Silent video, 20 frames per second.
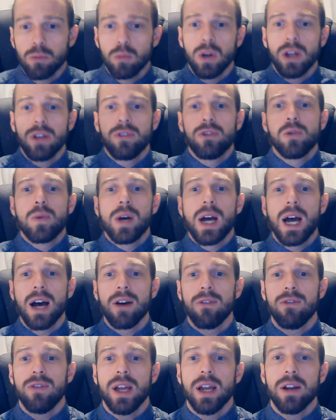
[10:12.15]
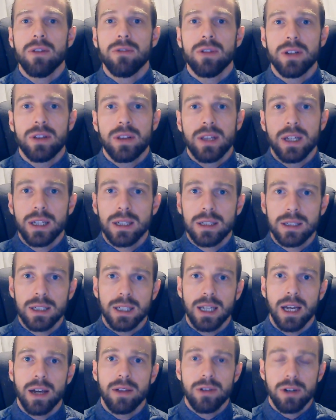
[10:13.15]
If you have everything
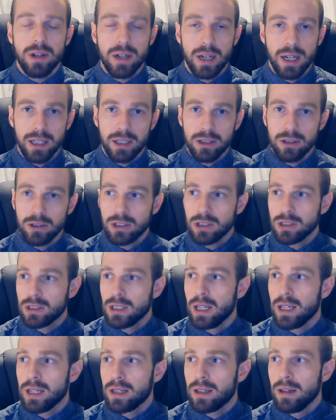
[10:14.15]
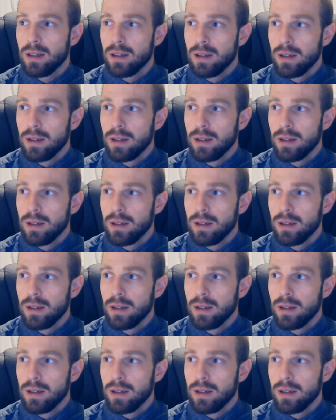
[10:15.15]
together and you're just like